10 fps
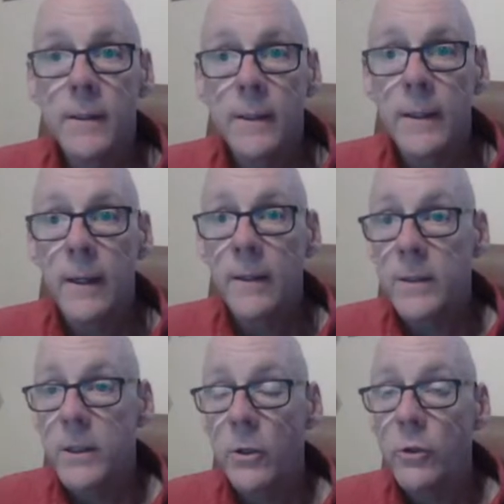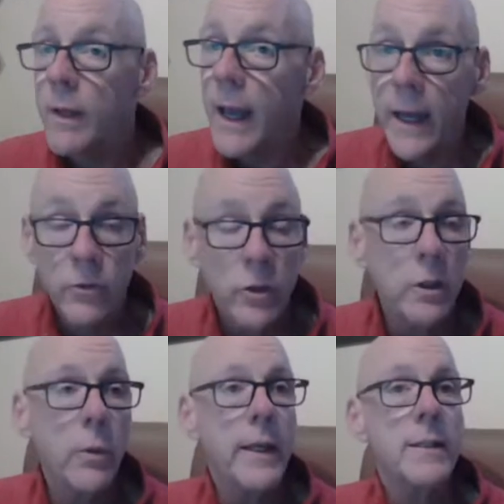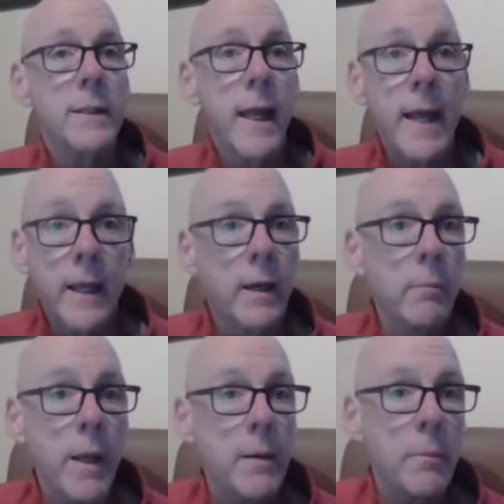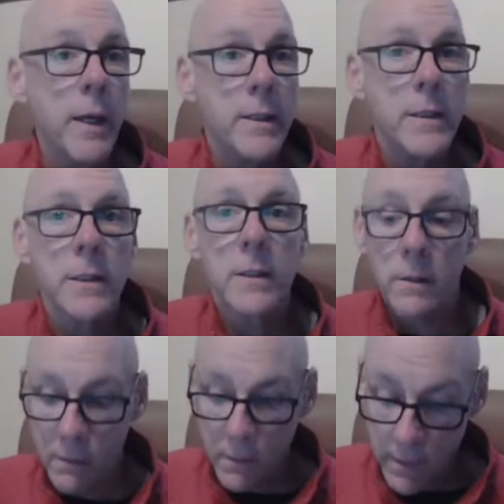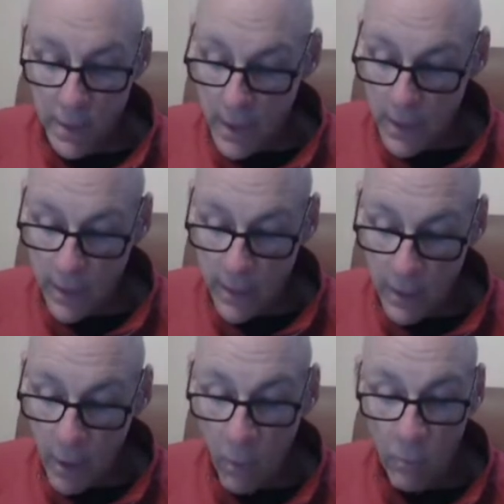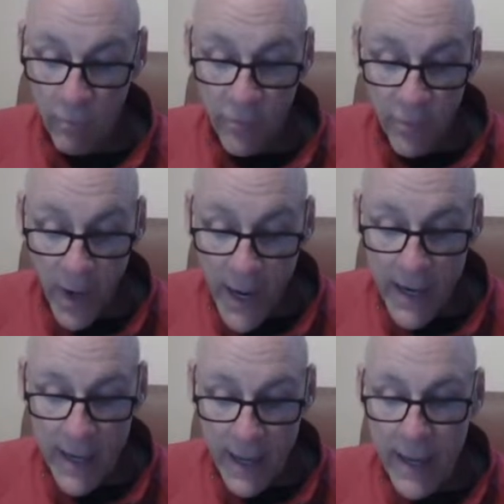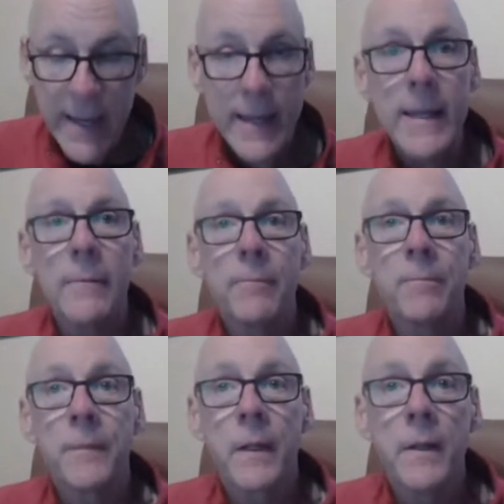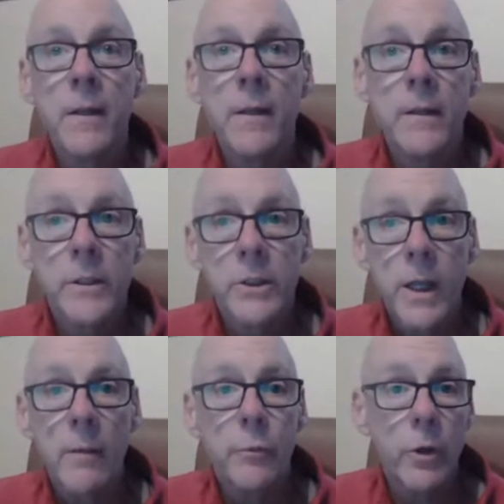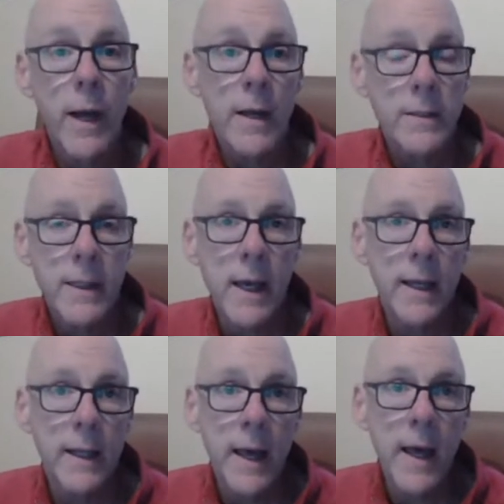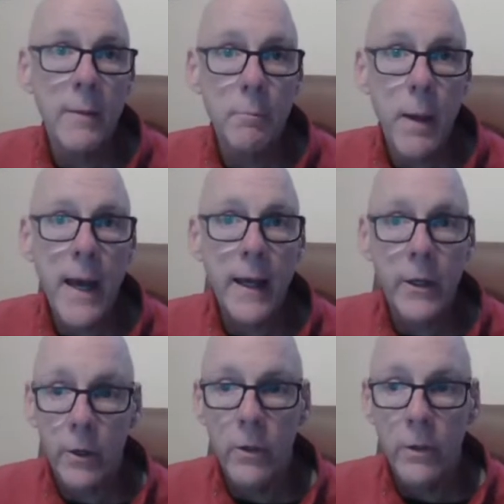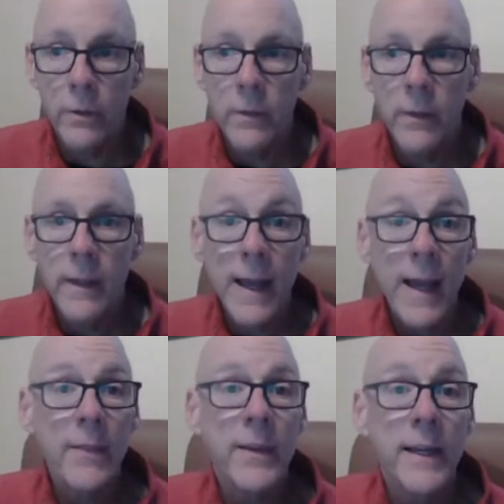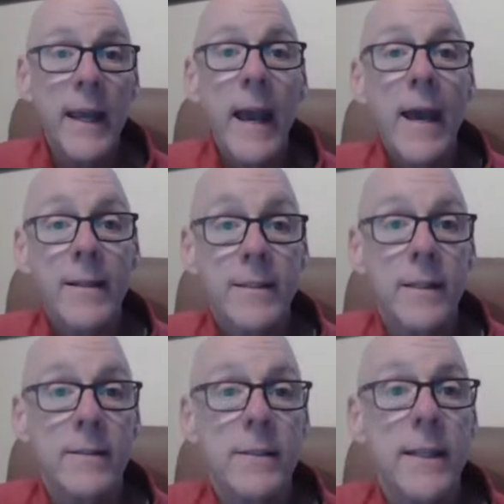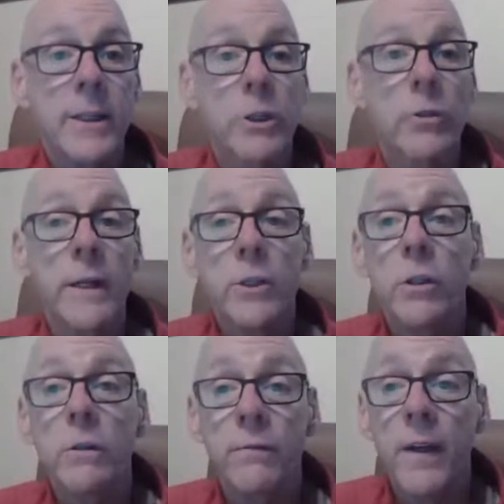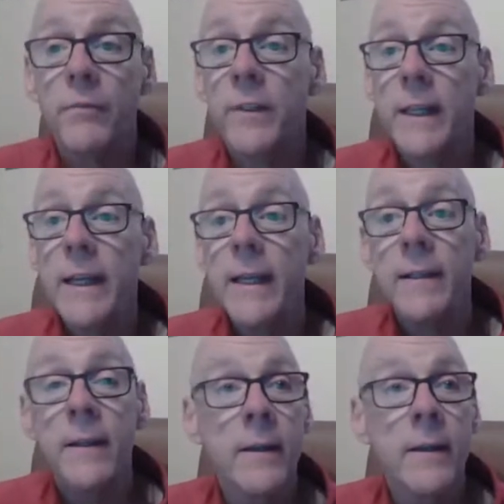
Uh, so you've got two in-state commitments uh, on Friday. Sumter outside linebacker Anthony Addison, 6'3", 215.